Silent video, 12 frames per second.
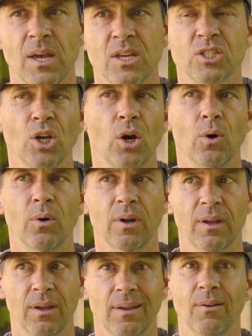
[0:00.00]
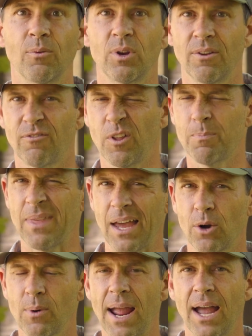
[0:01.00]
So when you flip
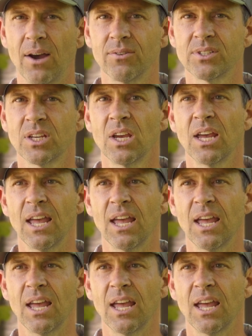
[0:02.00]
that around,